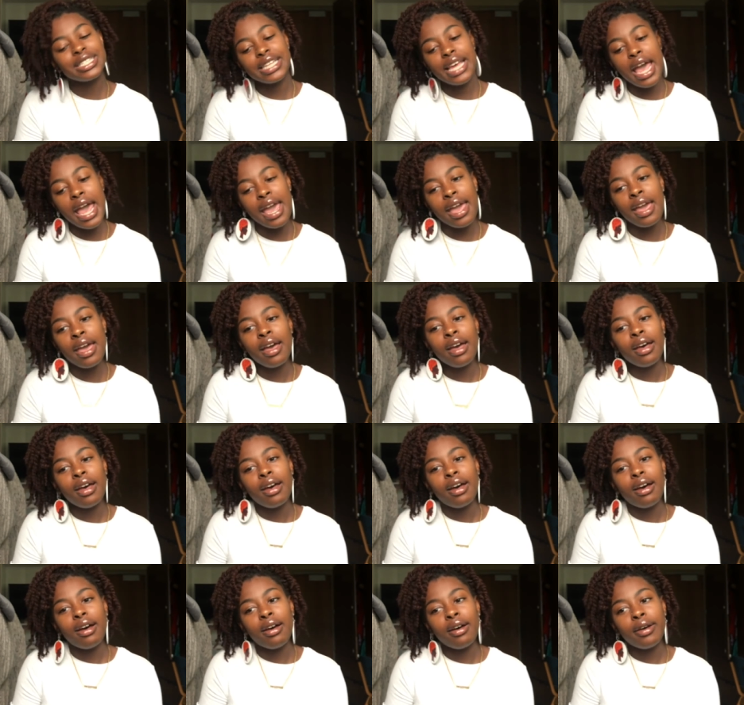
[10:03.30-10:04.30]
say.
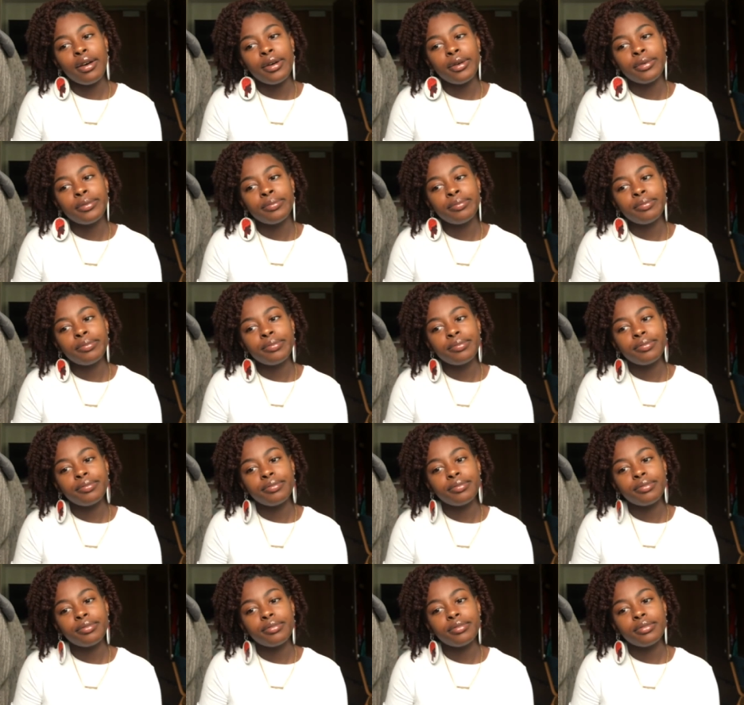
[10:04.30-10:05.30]
Um,
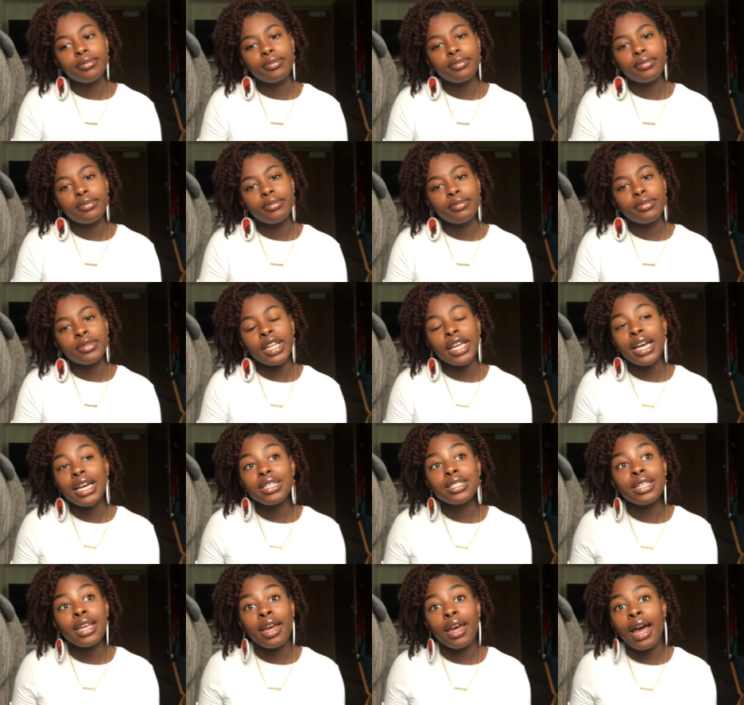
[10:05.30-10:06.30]
like I
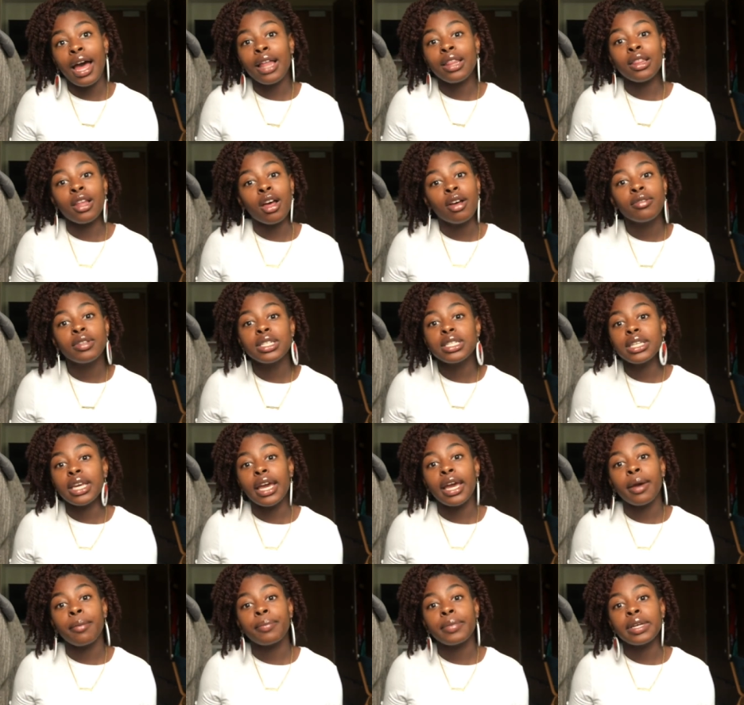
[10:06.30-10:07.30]
said, I love this
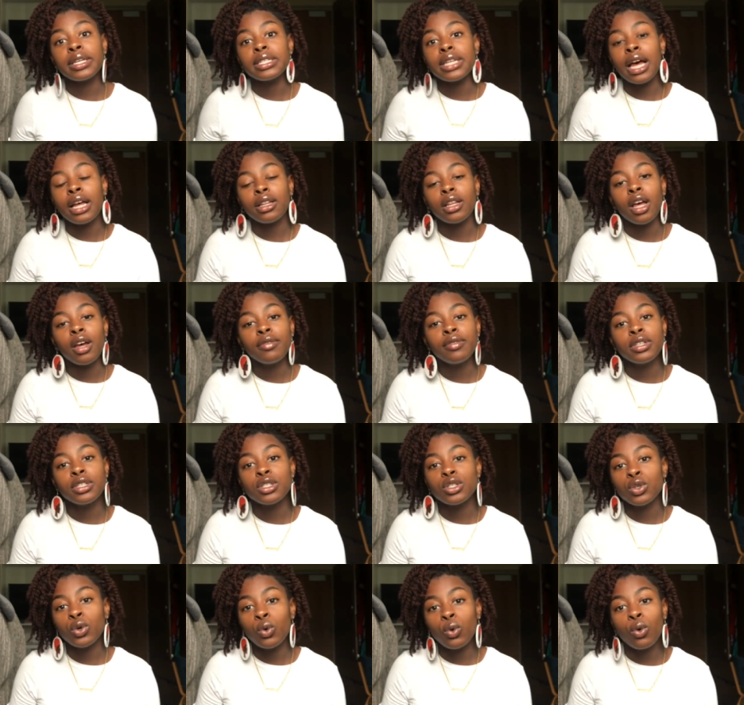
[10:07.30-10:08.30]
campus. I love this
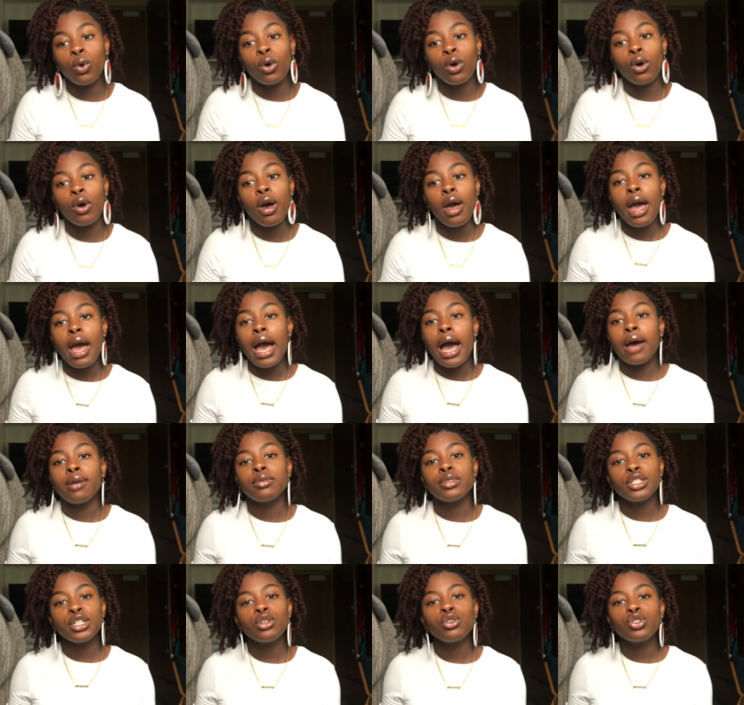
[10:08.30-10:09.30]
school. I'm
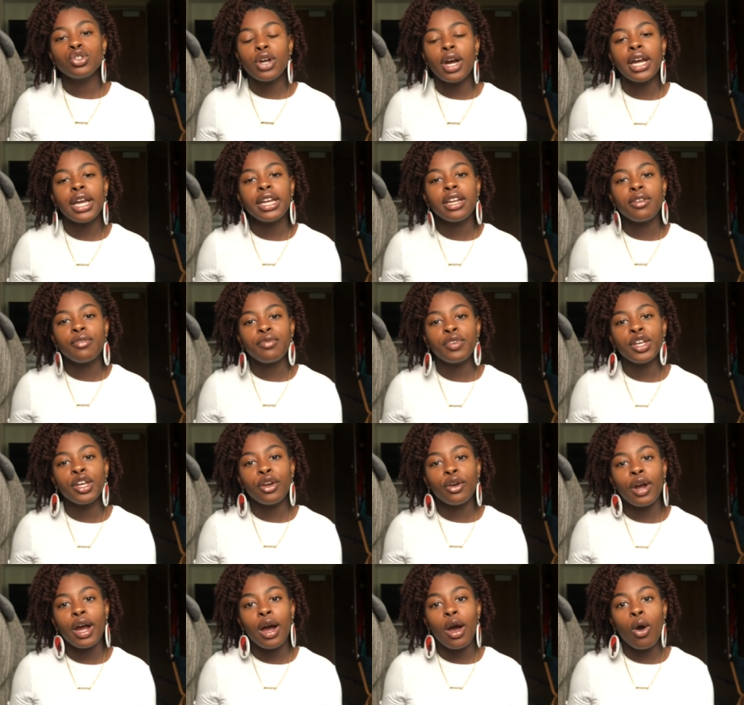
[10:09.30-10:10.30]
still trying to
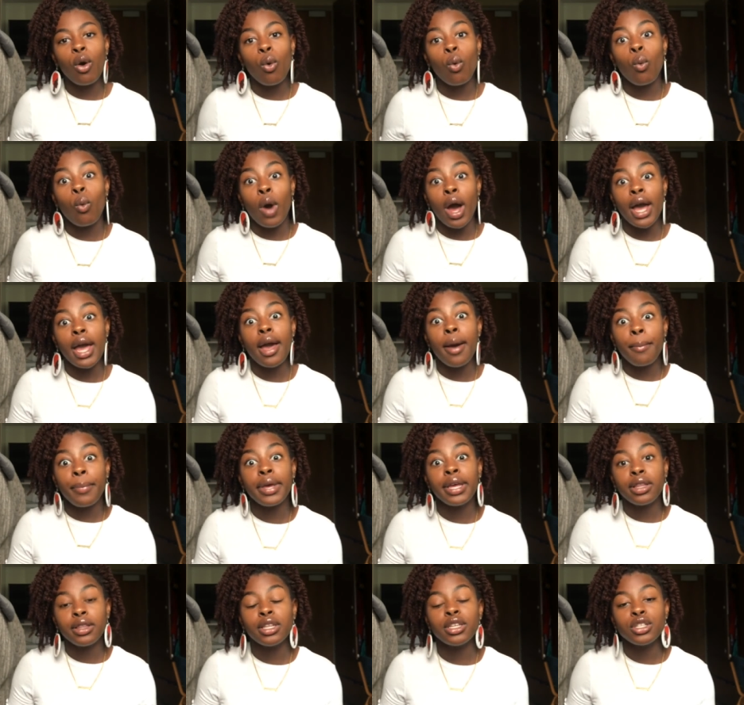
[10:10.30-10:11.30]
figure out why I
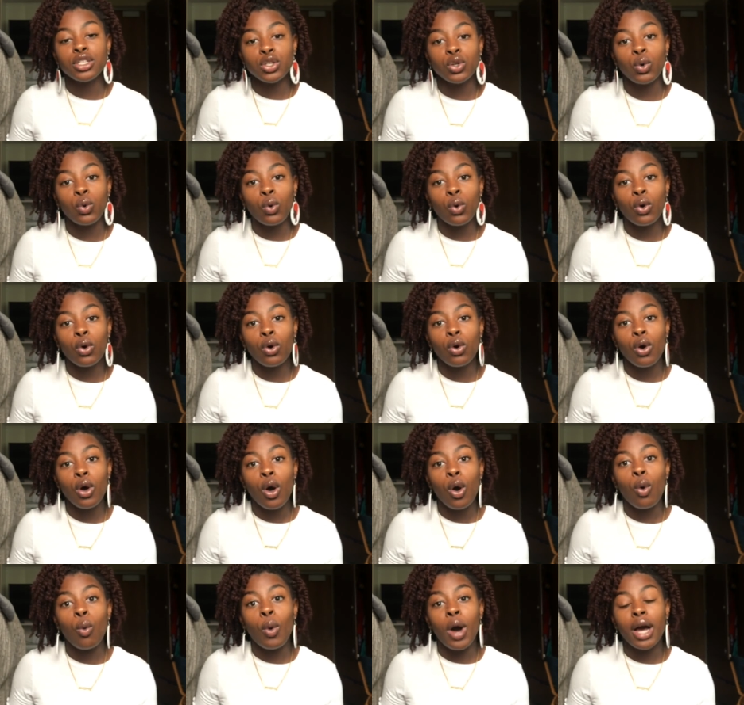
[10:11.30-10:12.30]
picked this school,
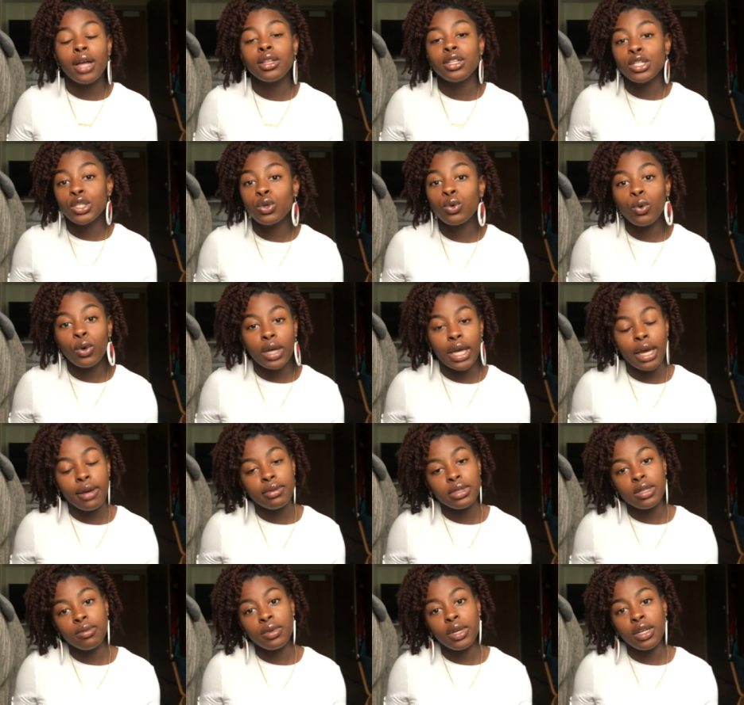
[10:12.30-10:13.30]
why this school came
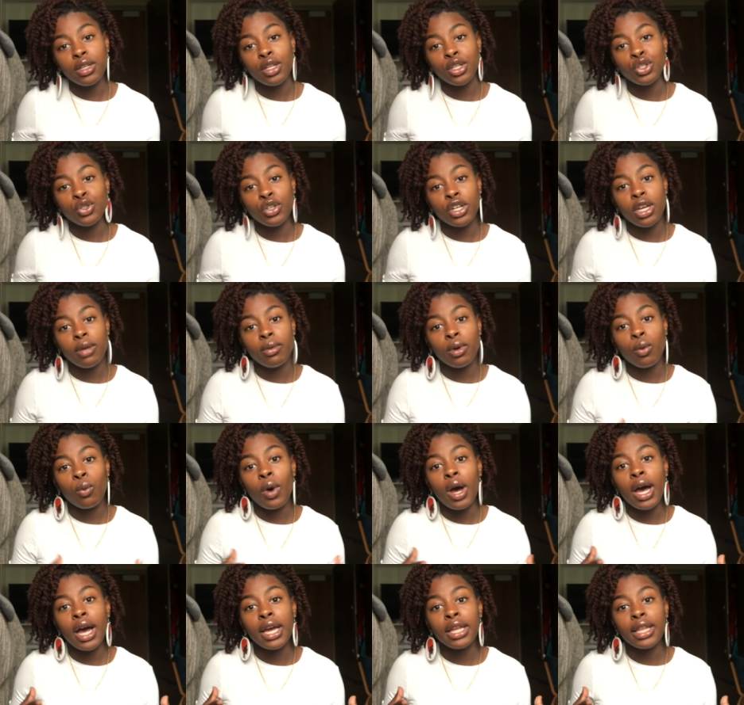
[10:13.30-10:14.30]
to me in the dream, and
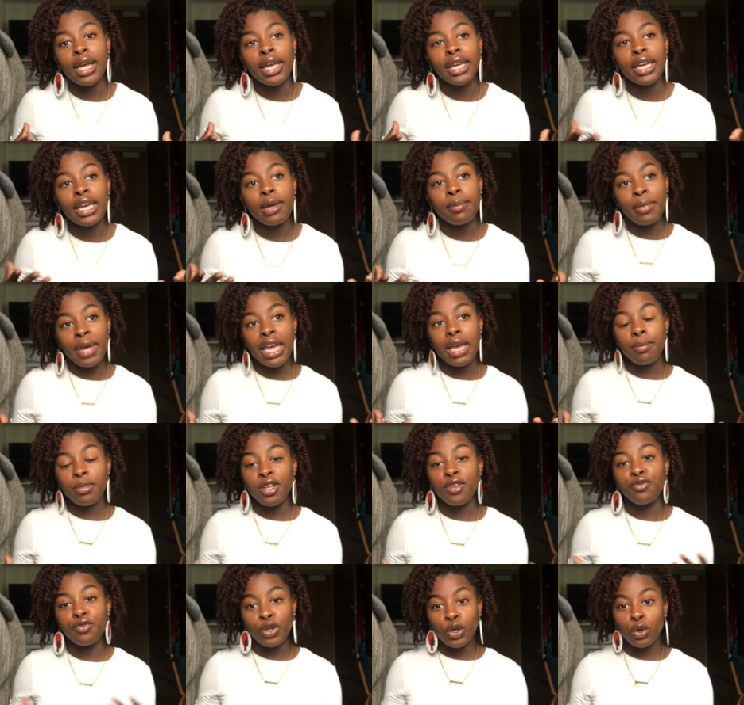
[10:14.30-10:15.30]
why like it made
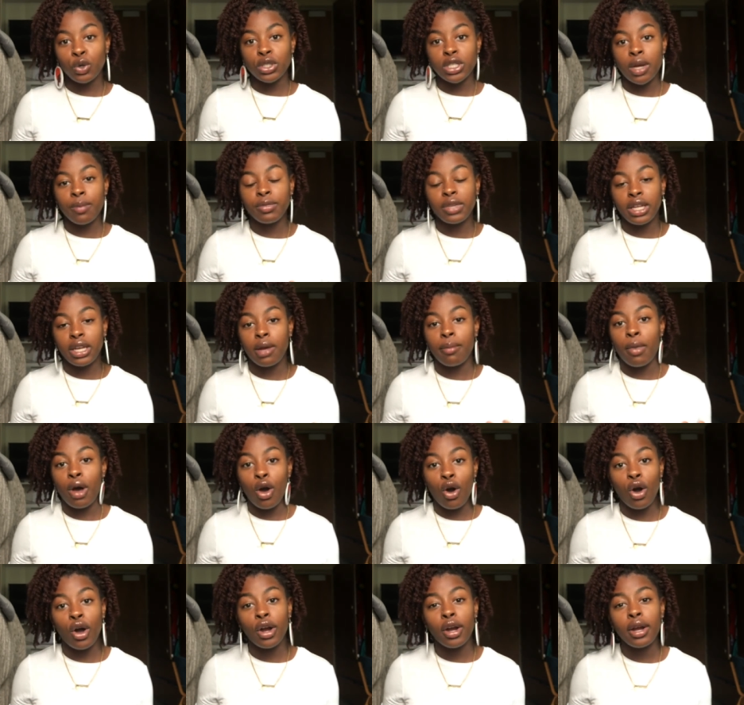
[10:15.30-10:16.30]
me feel something in my
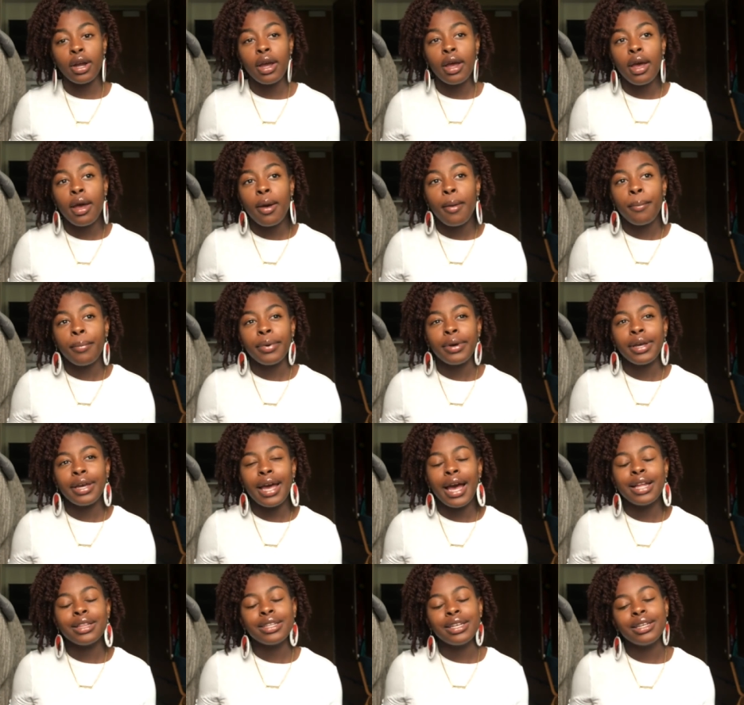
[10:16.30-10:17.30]
heart. But
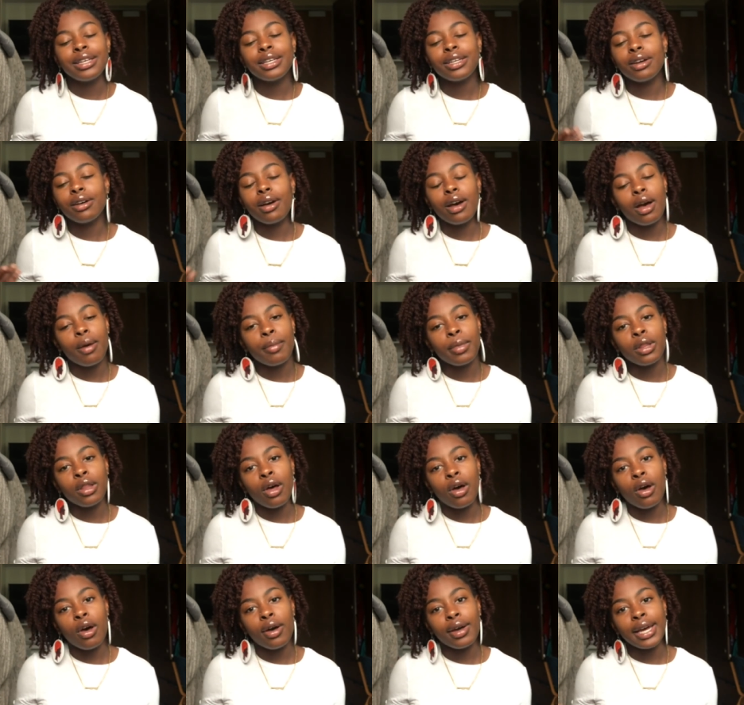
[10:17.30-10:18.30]
I think it'll come
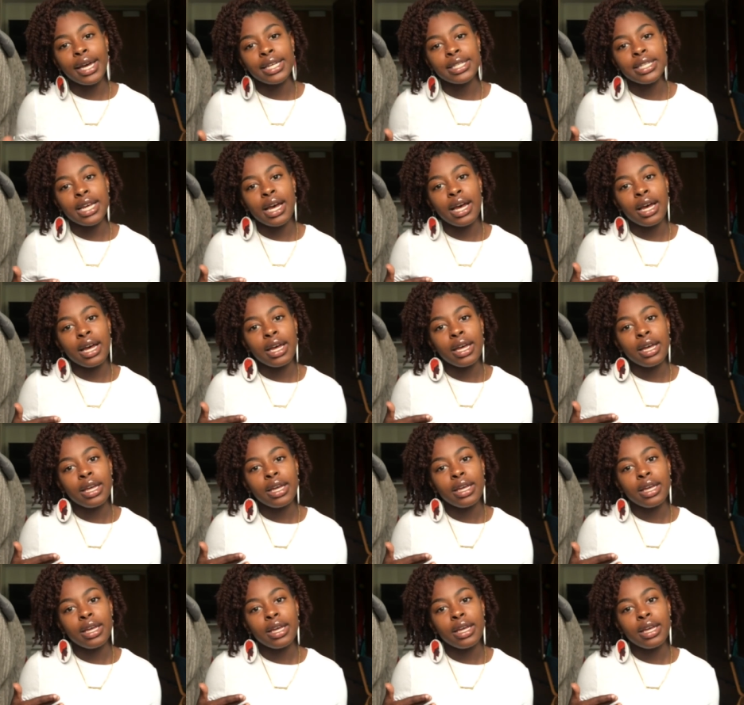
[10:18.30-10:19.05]
along as I